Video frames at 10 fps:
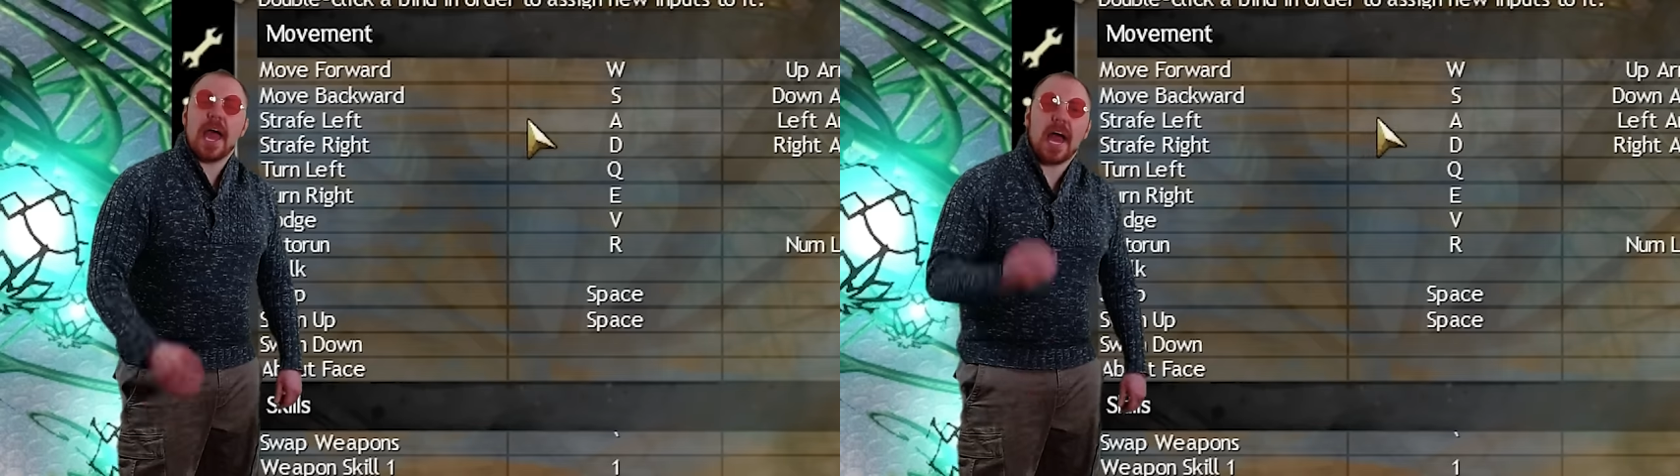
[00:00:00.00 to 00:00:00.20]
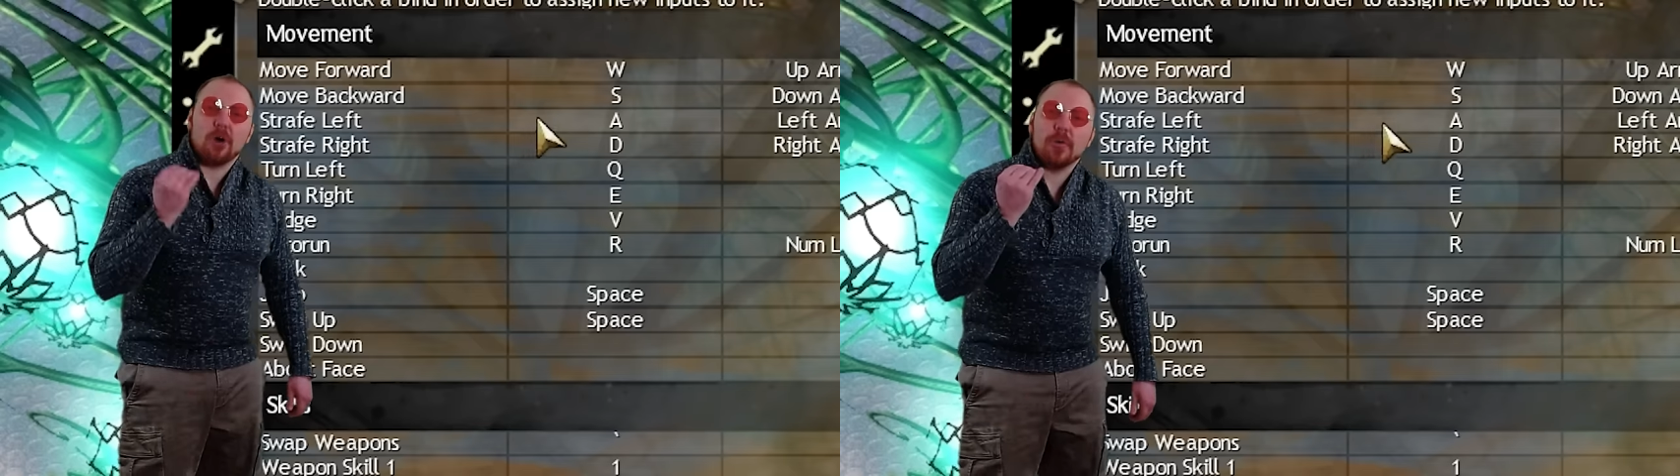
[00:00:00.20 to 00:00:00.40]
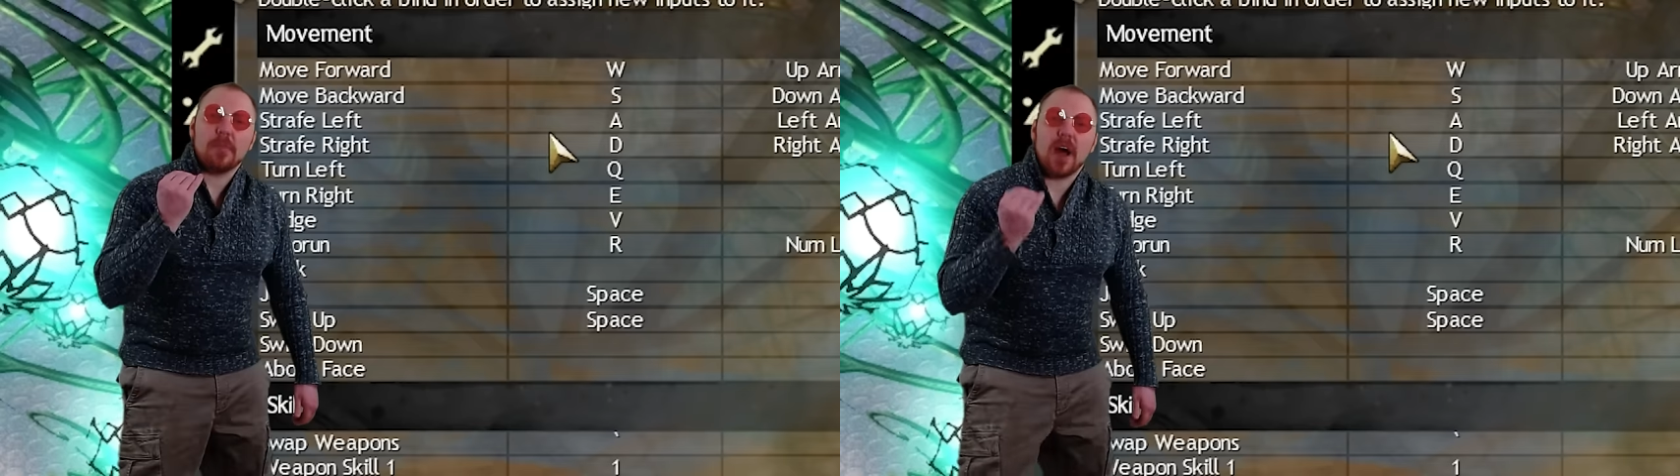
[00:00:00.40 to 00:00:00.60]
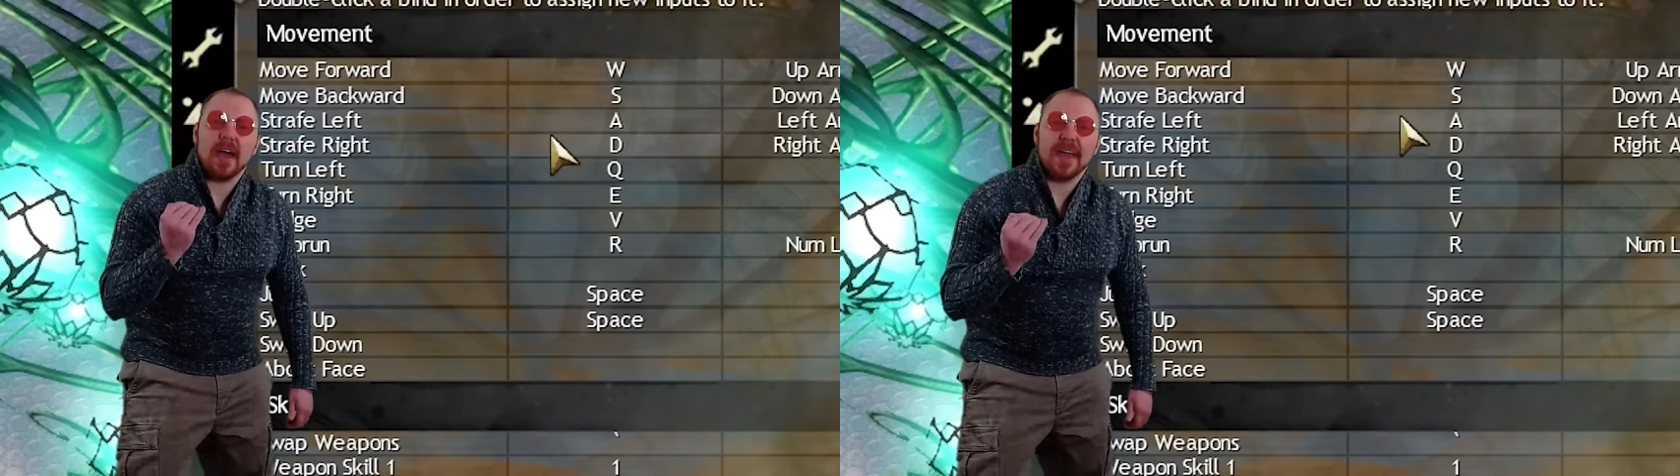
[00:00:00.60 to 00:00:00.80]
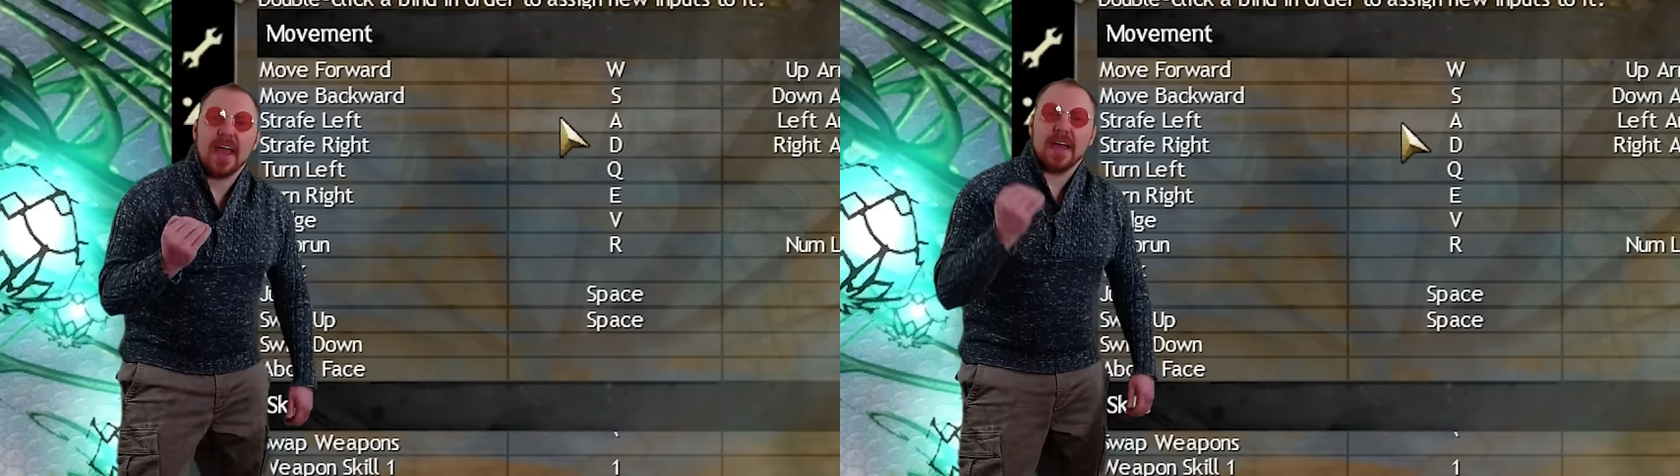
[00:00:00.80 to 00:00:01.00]
How am
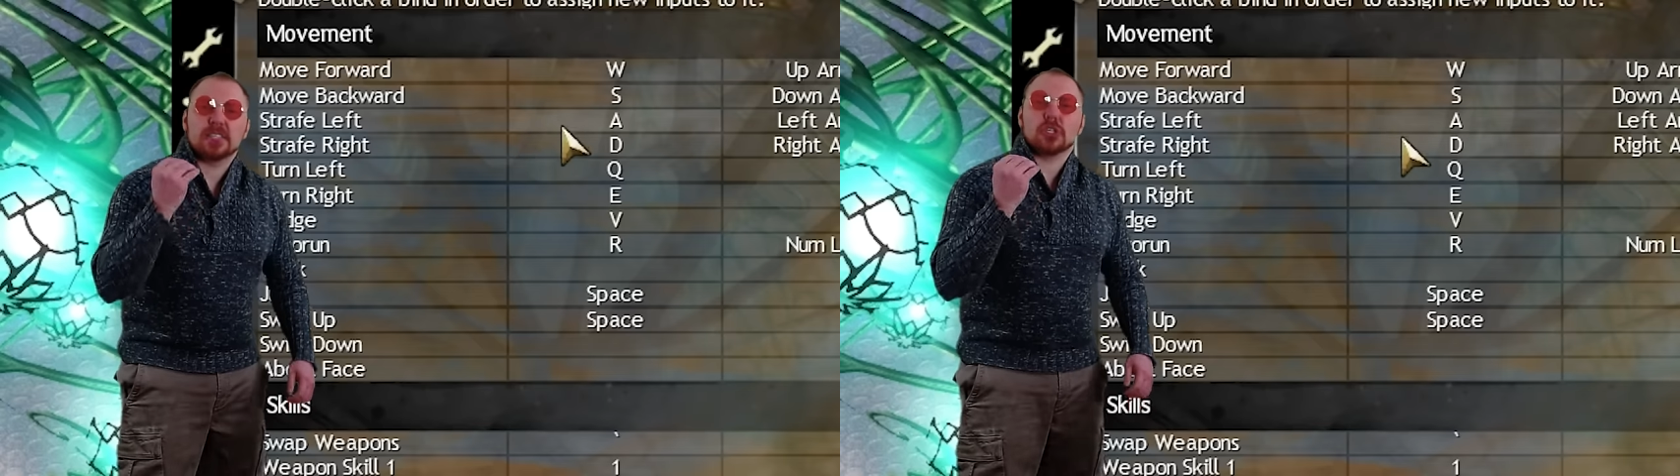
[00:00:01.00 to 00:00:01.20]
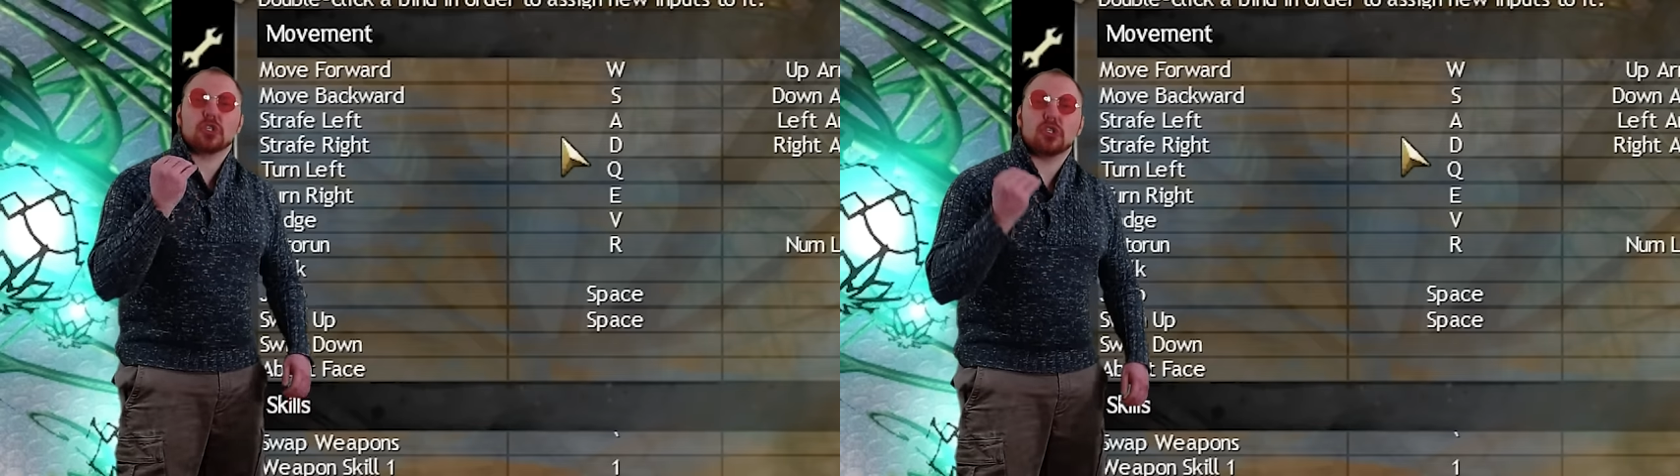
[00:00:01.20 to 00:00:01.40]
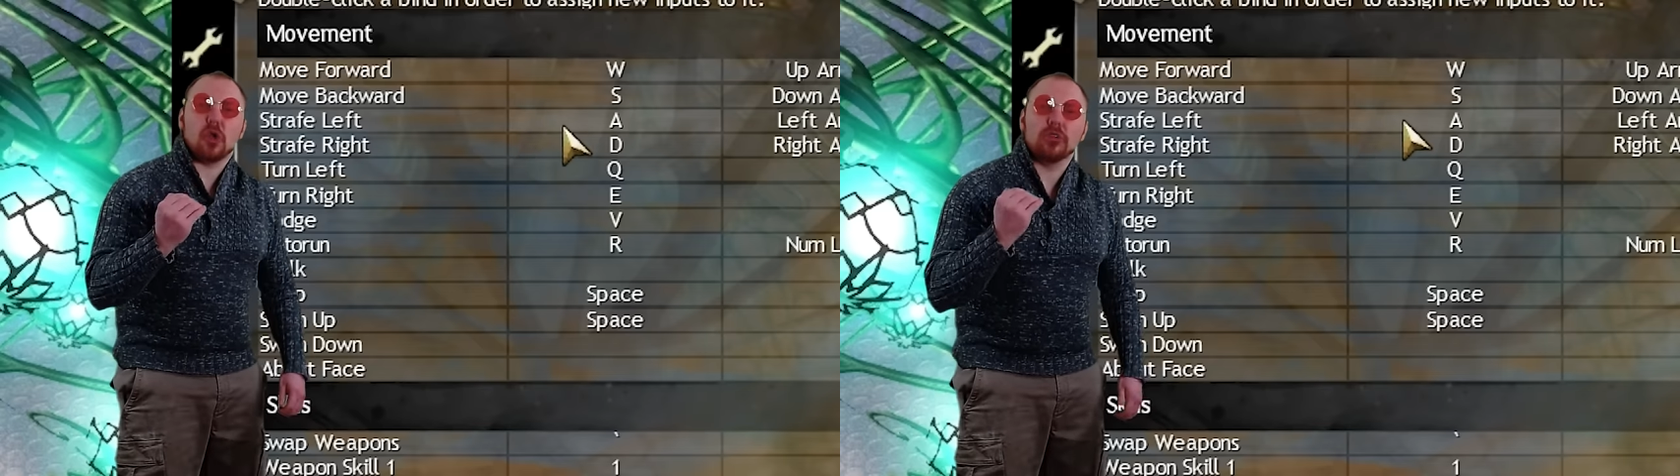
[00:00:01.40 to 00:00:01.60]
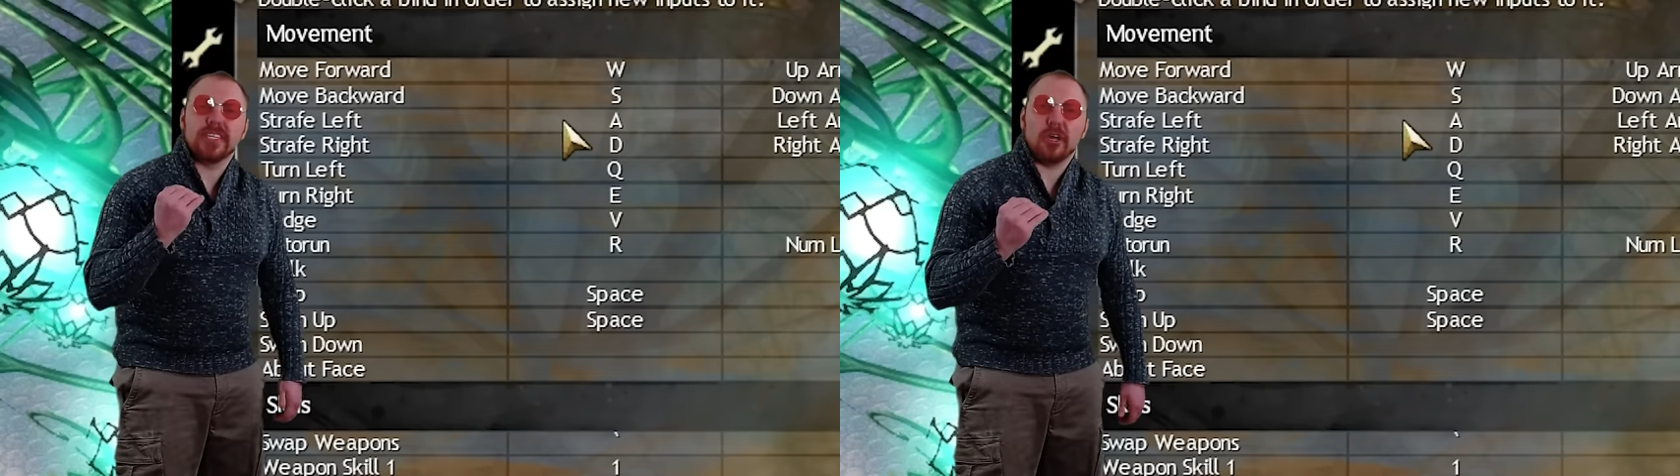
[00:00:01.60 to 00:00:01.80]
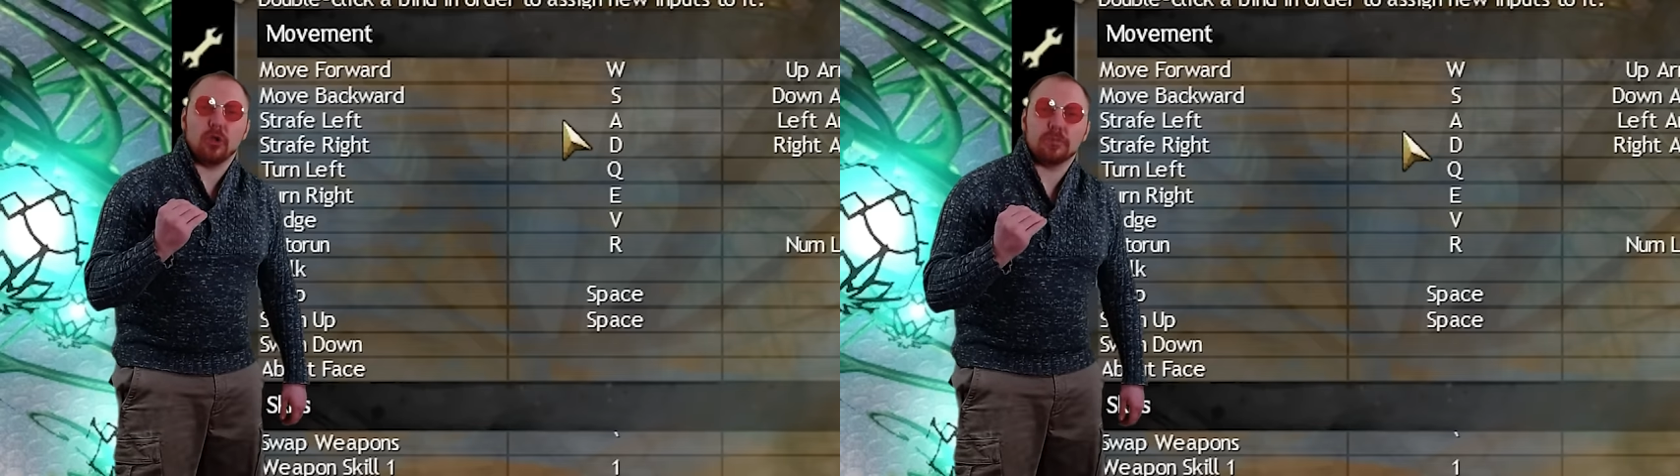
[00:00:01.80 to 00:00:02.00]
I, as a
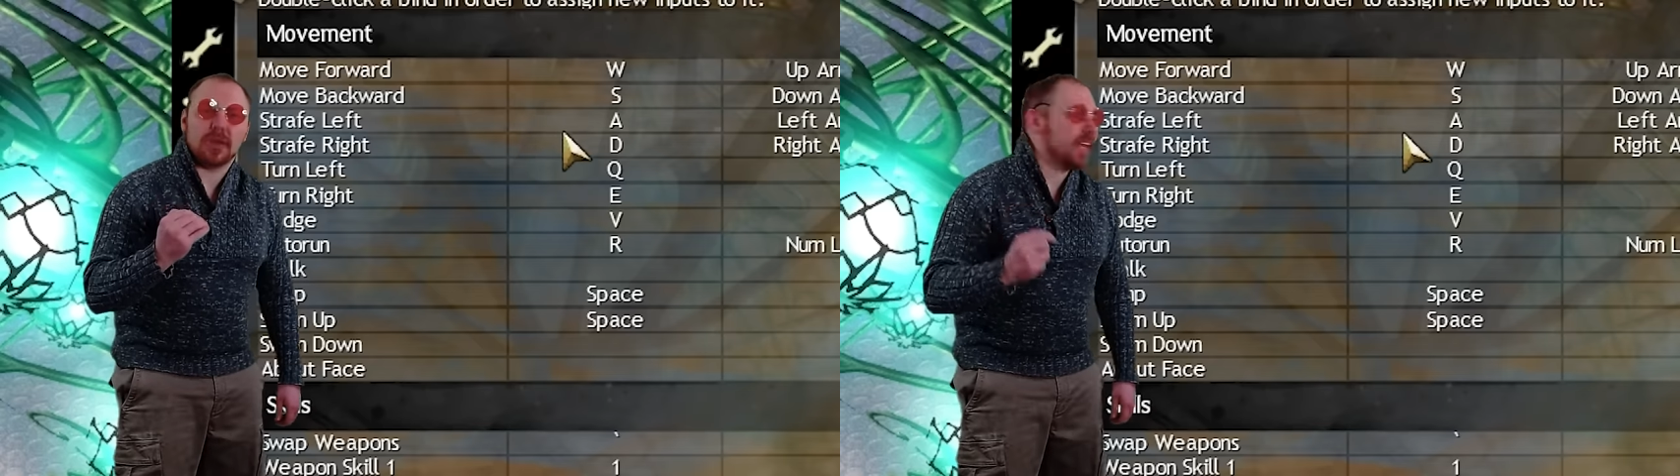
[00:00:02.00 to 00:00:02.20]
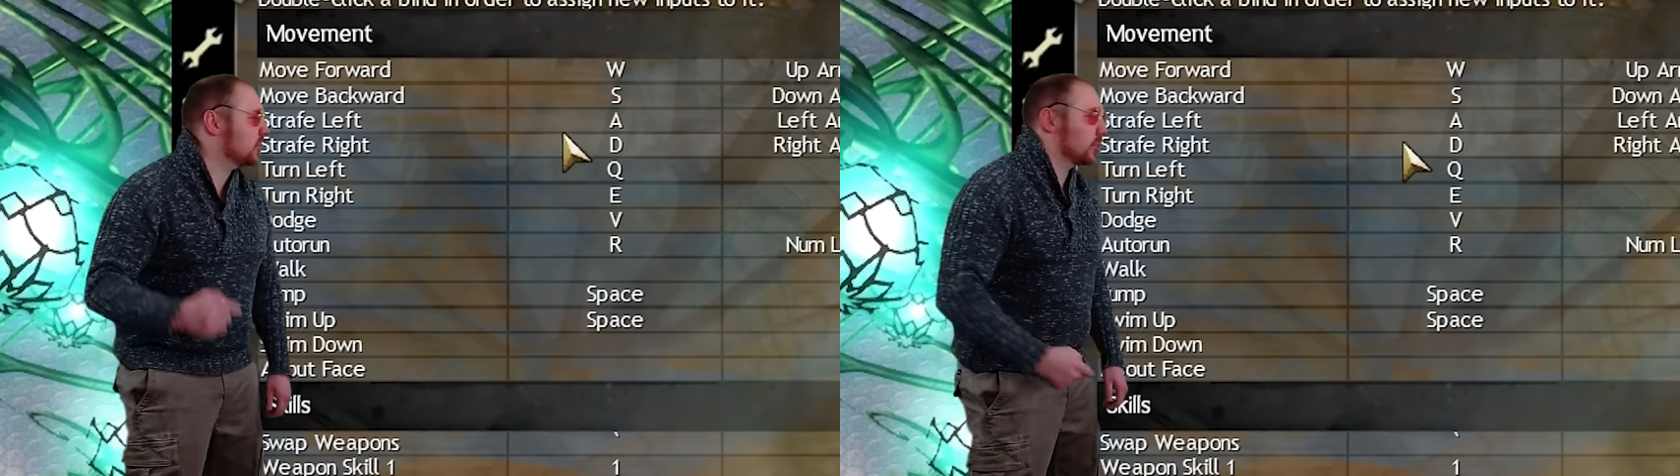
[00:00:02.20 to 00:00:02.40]
salty old player,